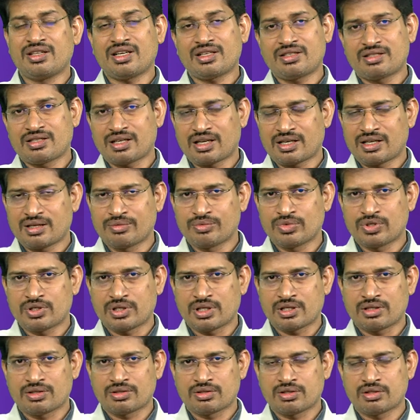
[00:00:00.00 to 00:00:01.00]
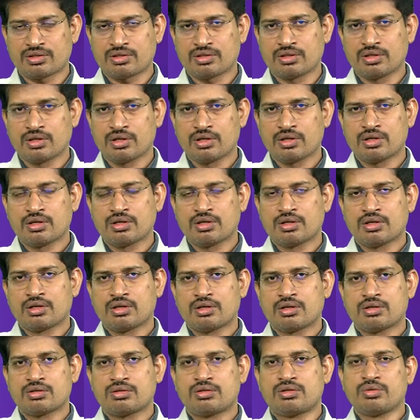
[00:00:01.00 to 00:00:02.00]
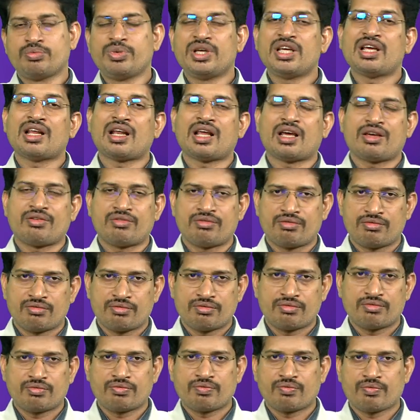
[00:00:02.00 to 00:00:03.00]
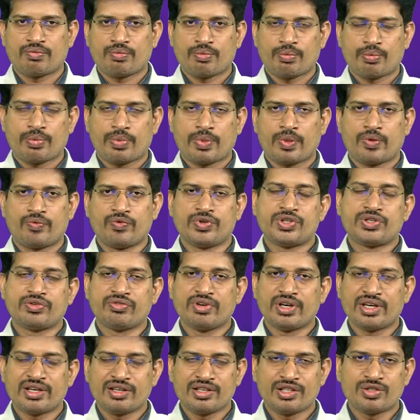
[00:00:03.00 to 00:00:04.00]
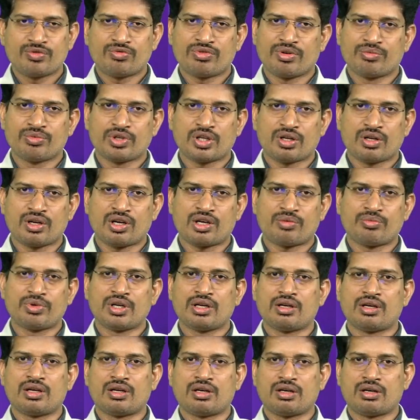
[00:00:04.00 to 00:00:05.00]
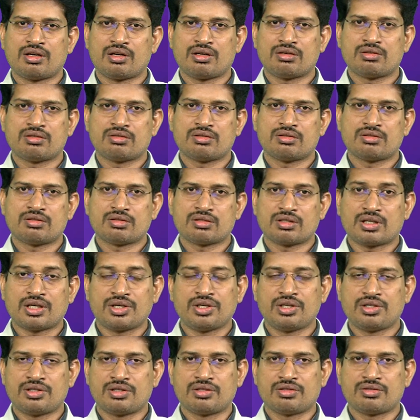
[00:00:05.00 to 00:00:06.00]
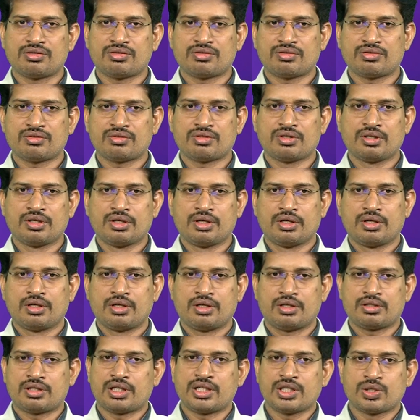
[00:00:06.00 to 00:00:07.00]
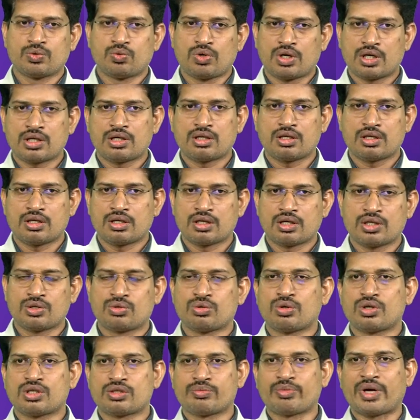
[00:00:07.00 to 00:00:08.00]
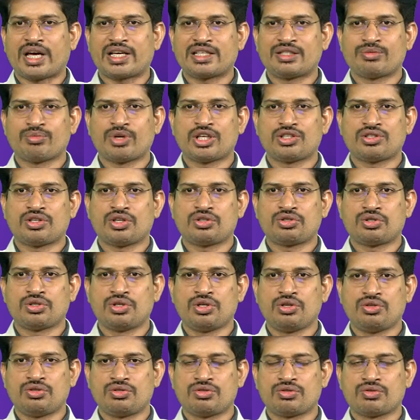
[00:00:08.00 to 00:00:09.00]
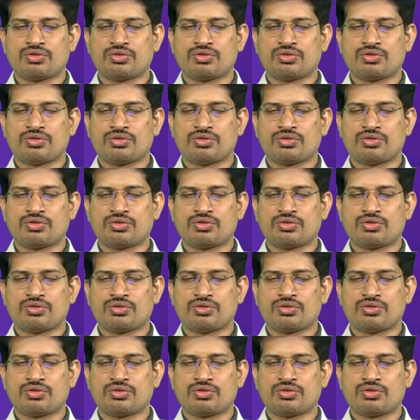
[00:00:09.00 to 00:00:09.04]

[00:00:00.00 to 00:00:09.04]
that circumstances to be alive, which varies from the normal uh, conditions. That is what uh, resource maximization is.